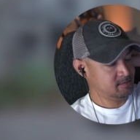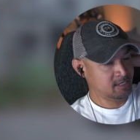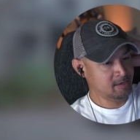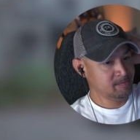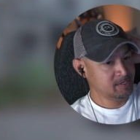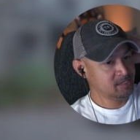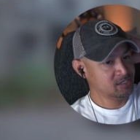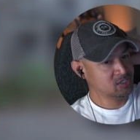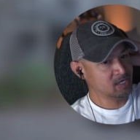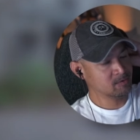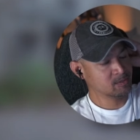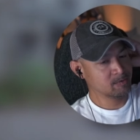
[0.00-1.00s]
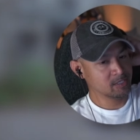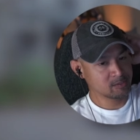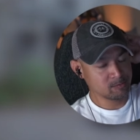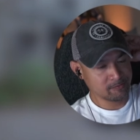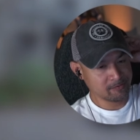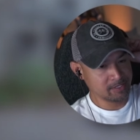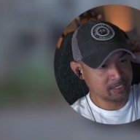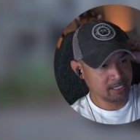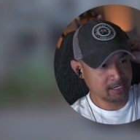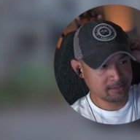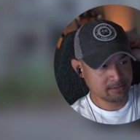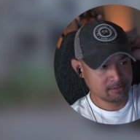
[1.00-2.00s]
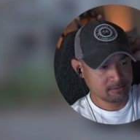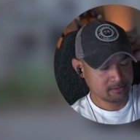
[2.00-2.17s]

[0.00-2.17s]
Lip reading: I mean, he's not responsible for the death,